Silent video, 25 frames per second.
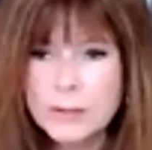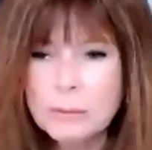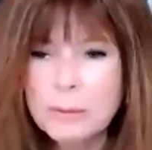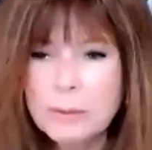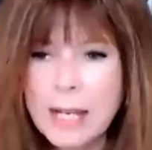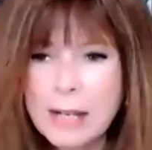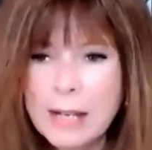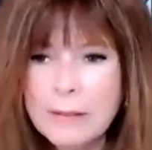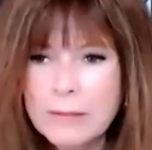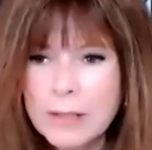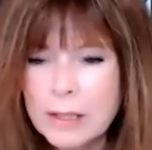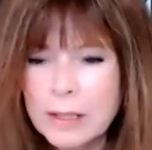we
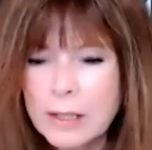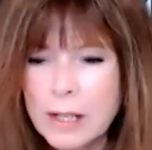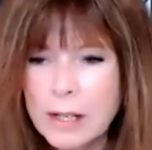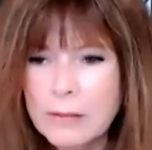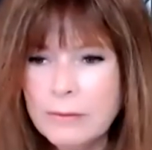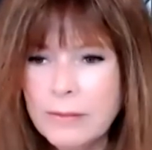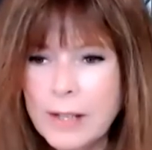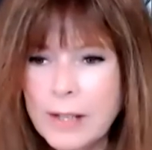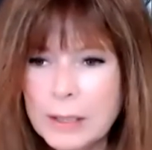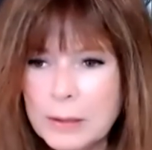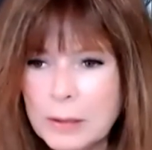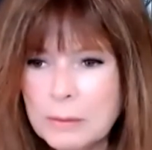have a, a
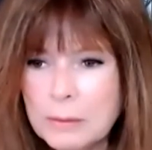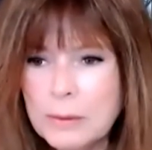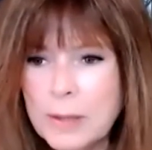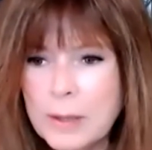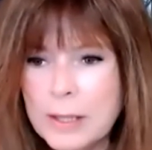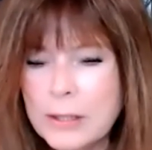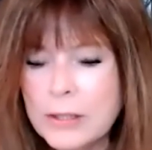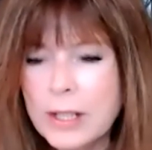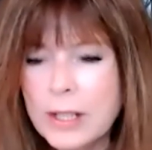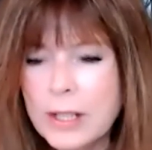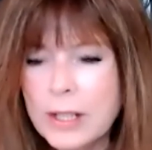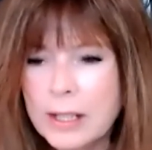follow-up
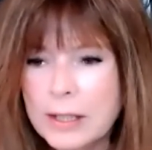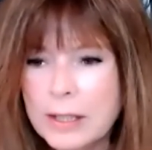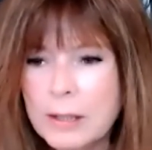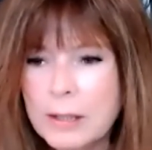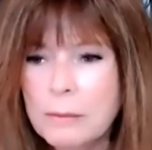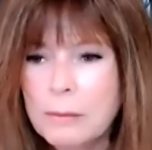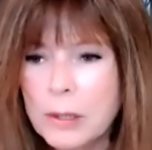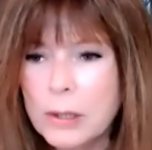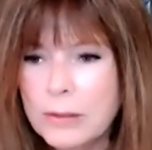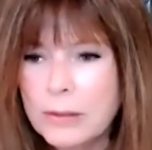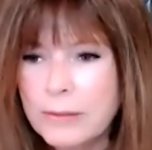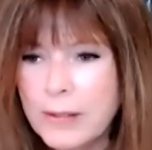question on the
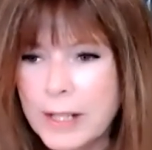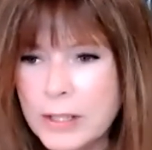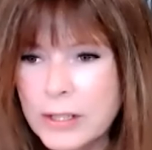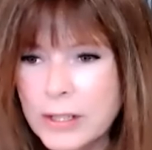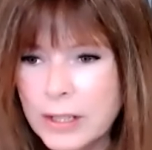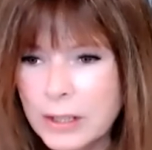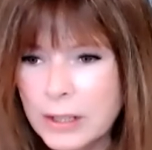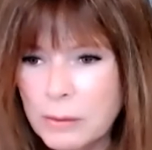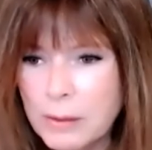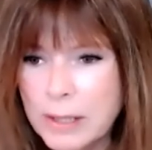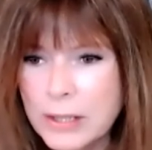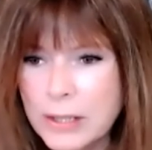motivation
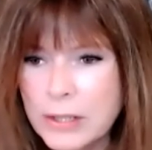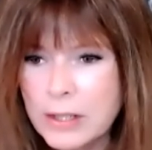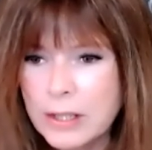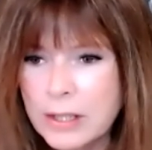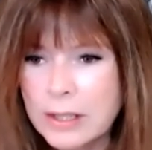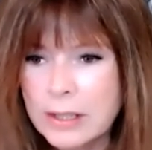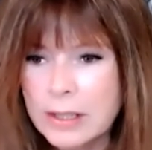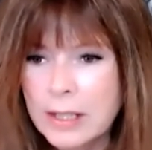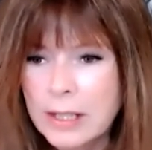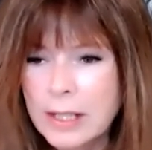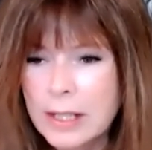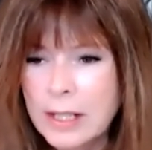question.
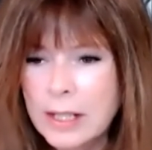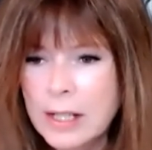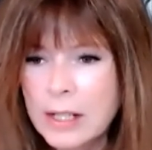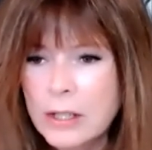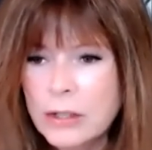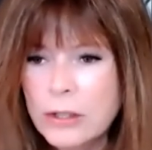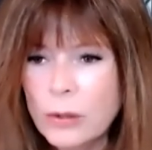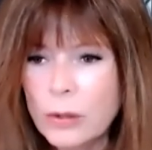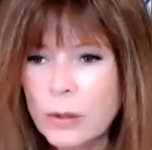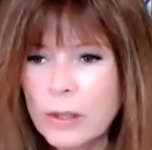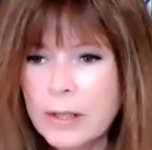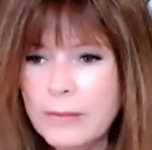
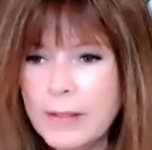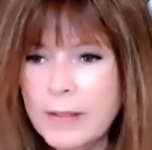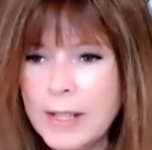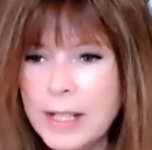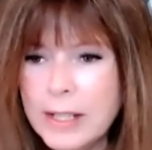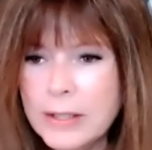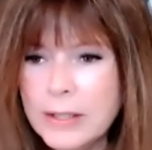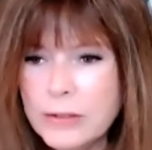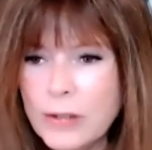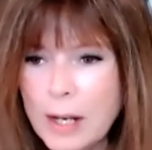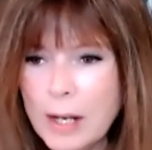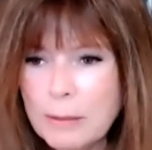Short of
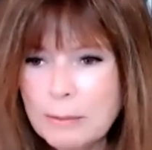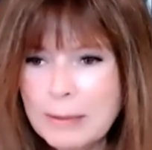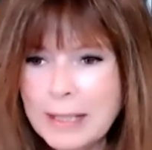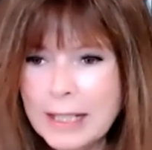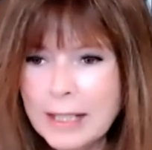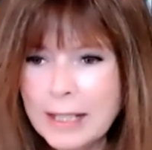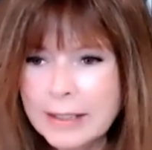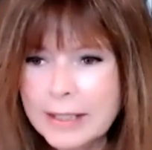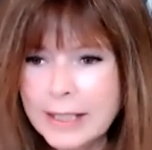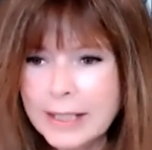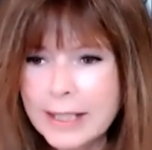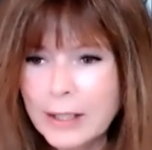eavesdropping on
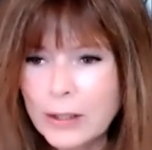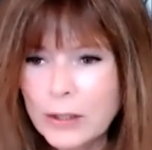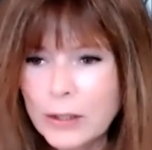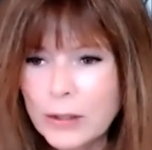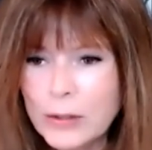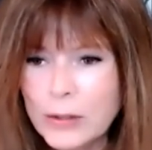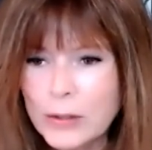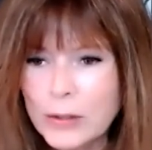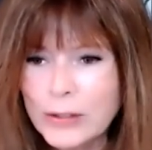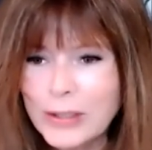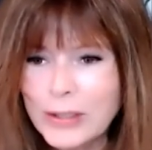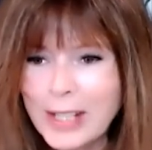the
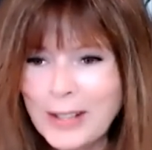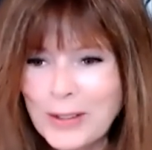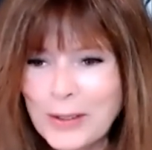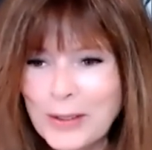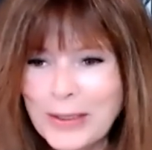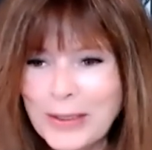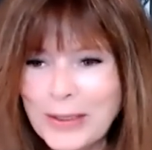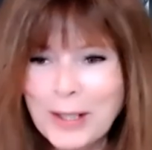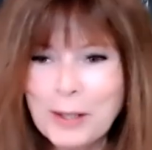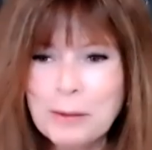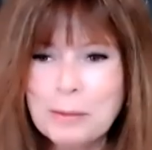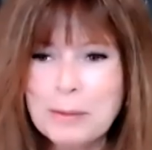character's
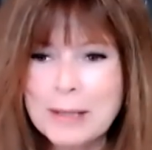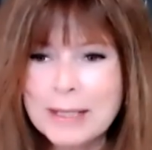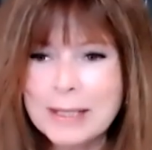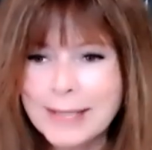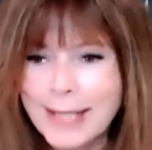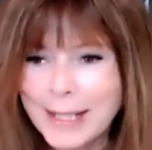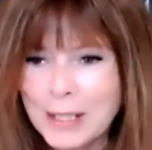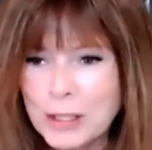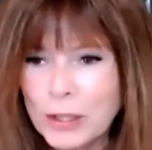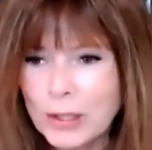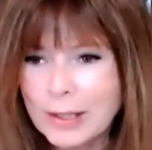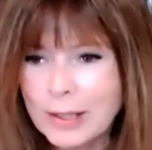psychotherapy
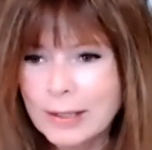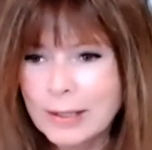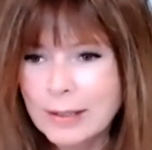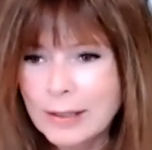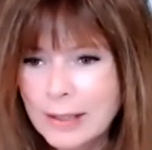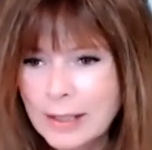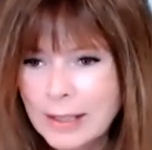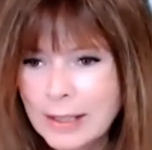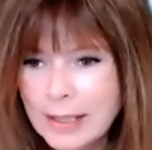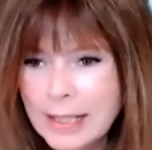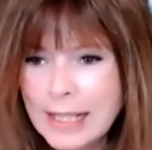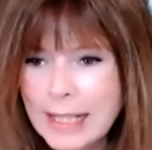session,
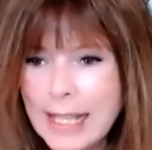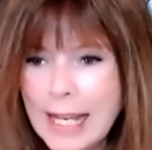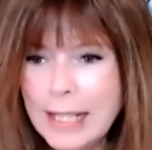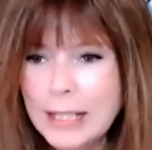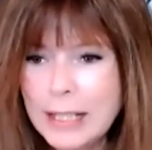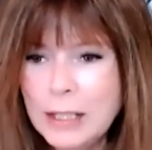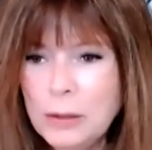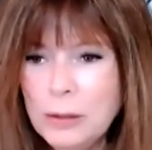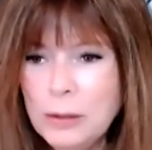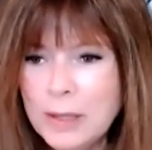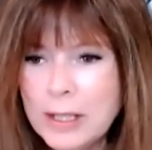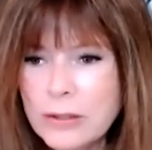how do
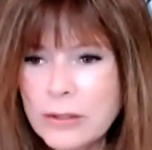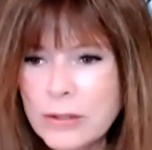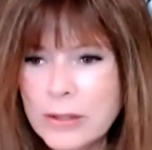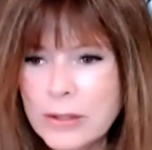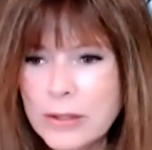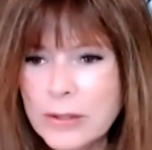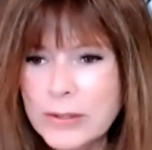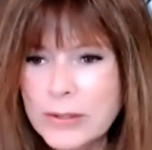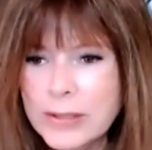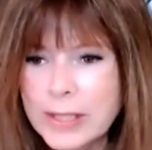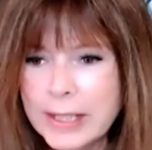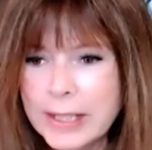you
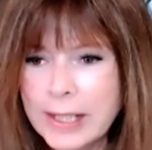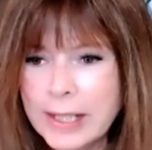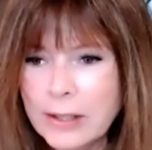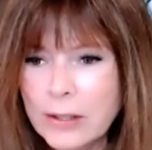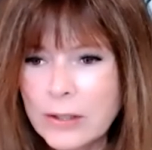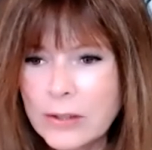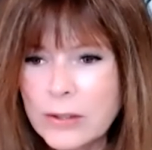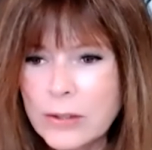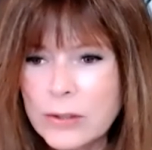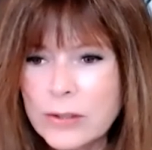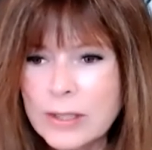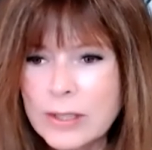introduce the
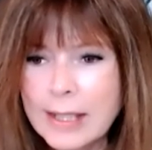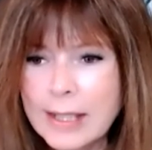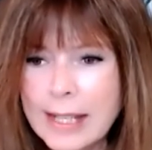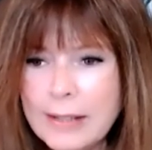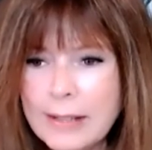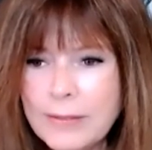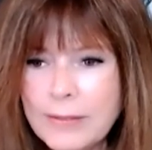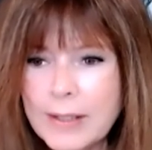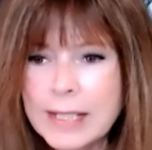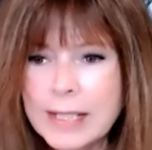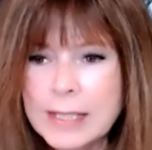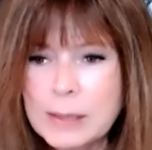character's life
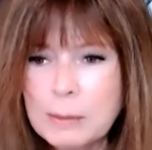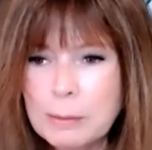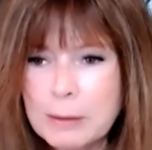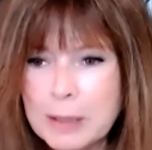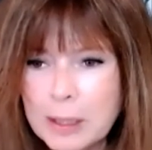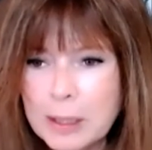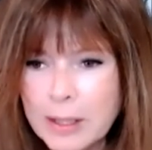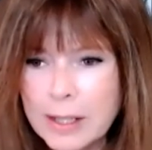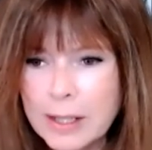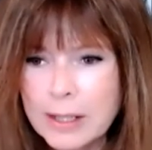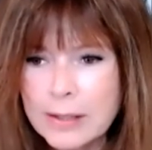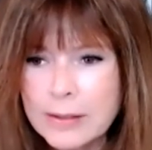
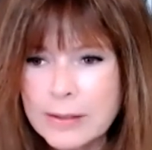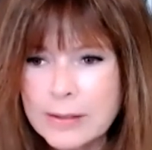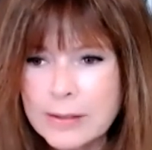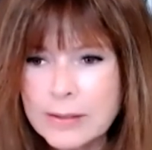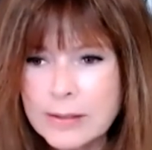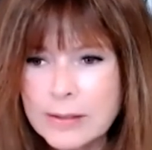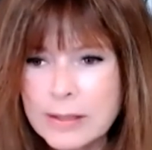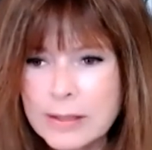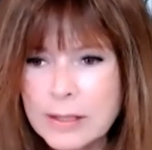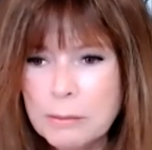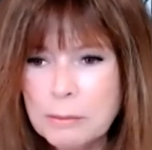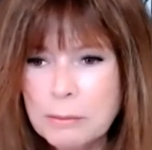experience
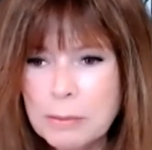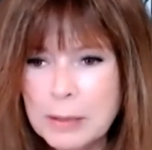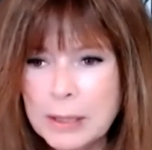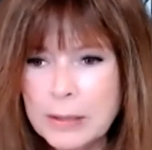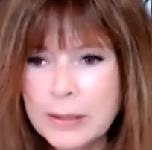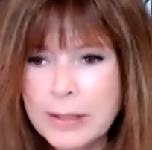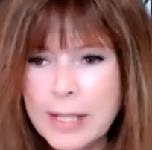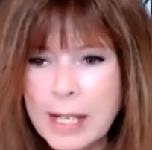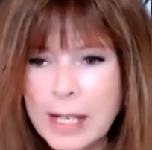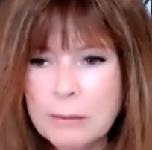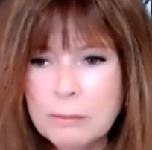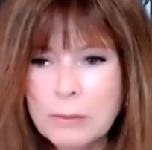to build
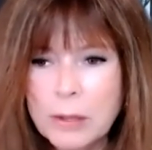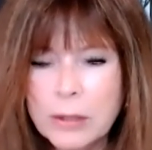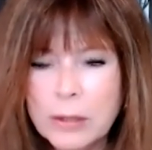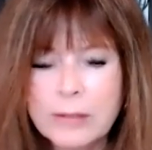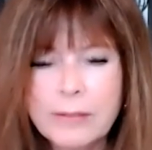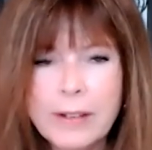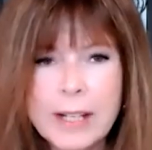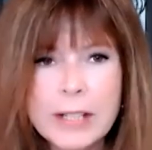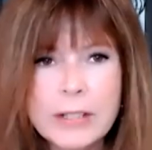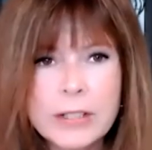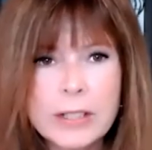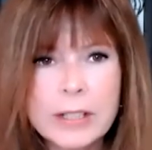that
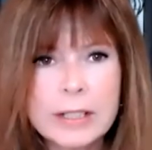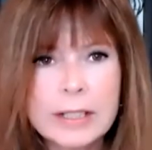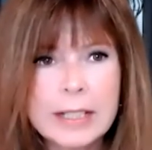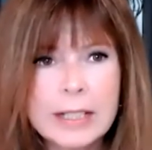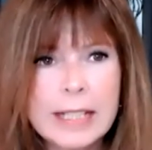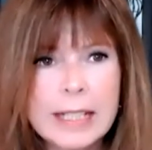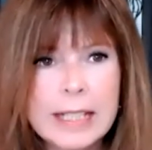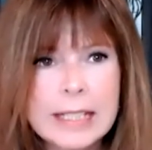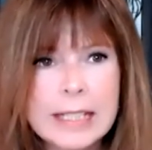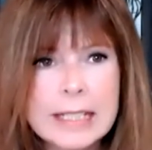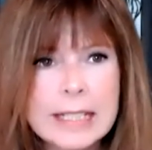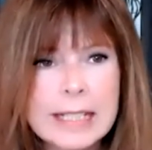motivation
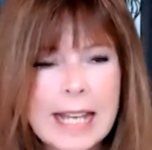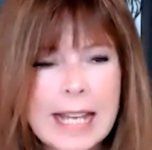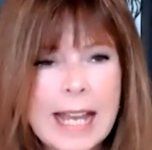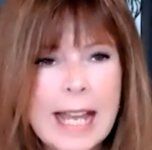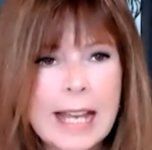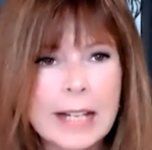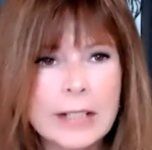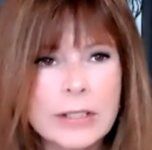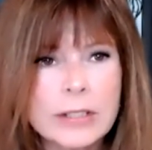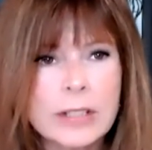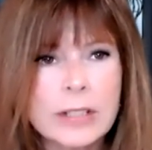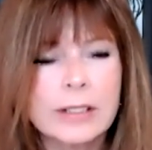into
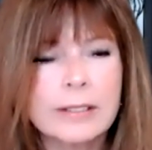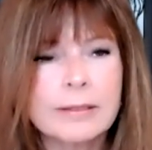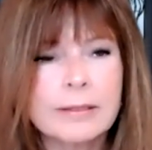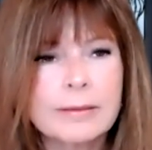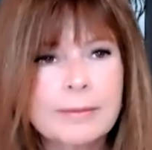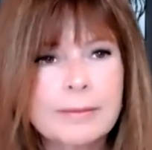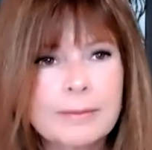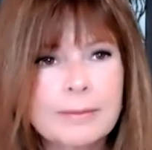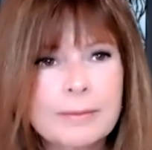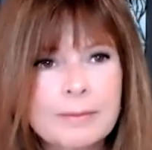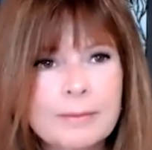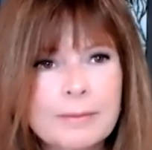action,
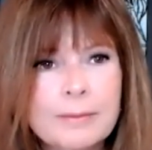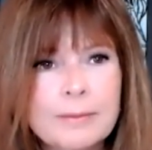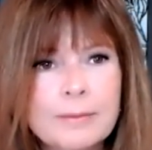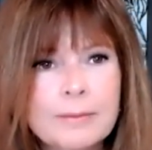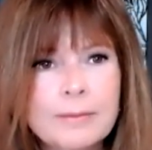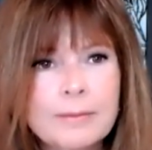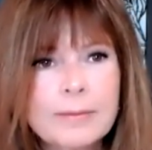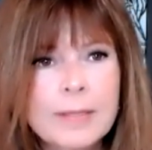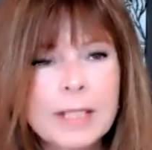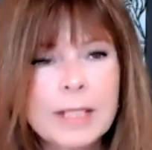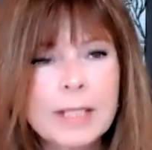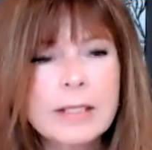
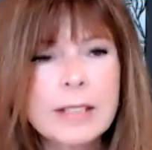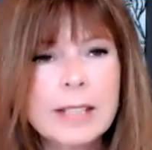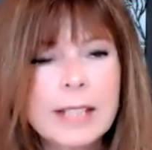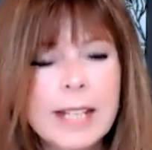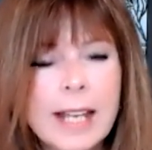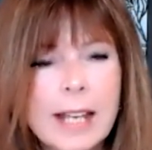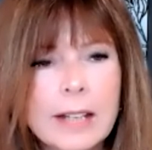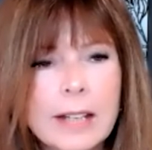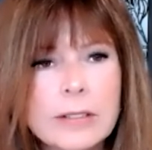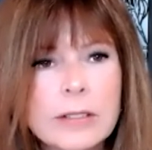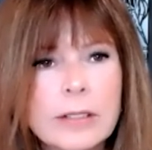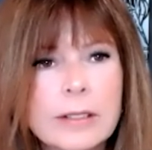into the
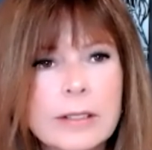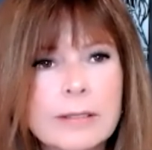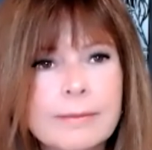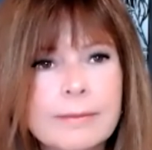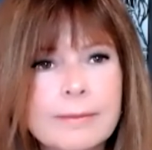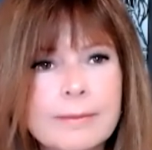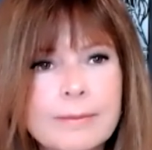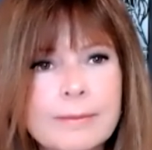action?